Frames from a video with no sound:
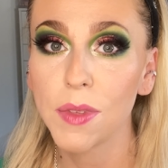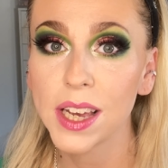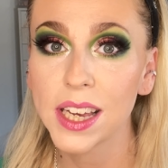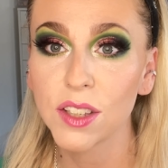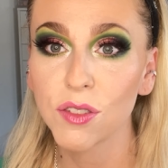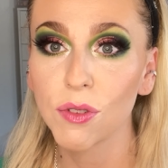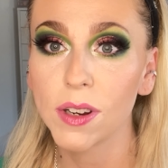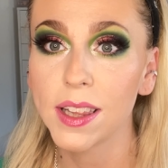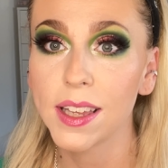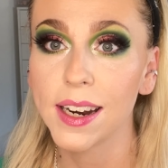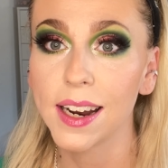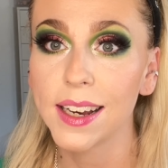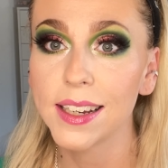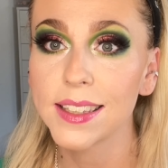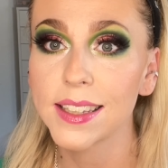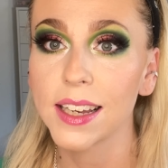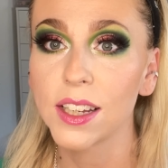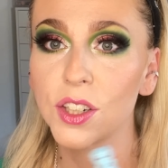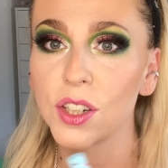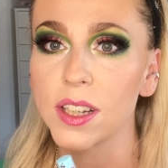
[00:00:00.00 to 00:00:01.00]
It's really nice
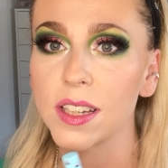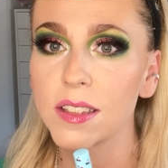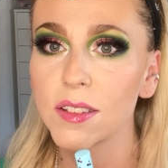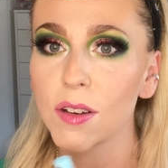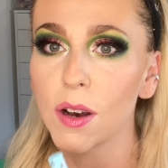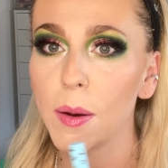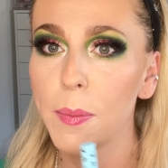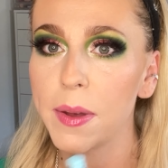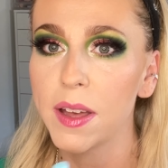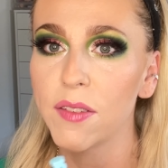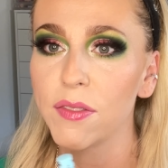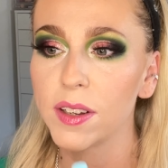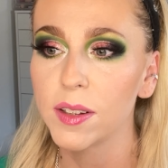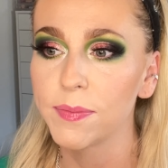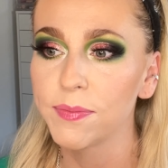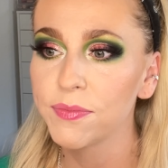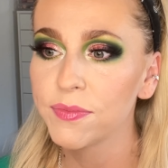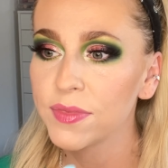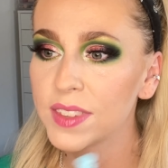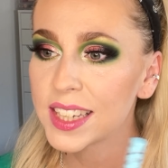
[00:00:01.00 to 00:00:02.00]
actually. It's got a bit of a
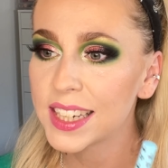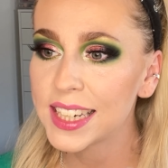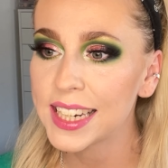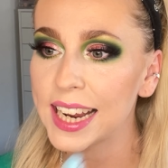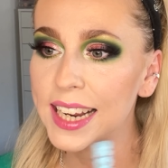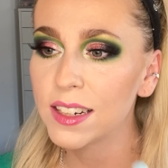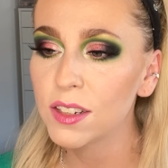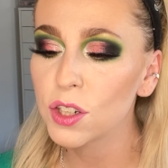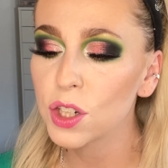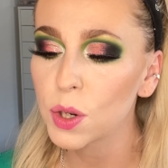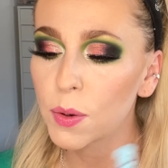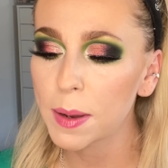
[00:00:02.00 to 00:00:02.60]
tint to it.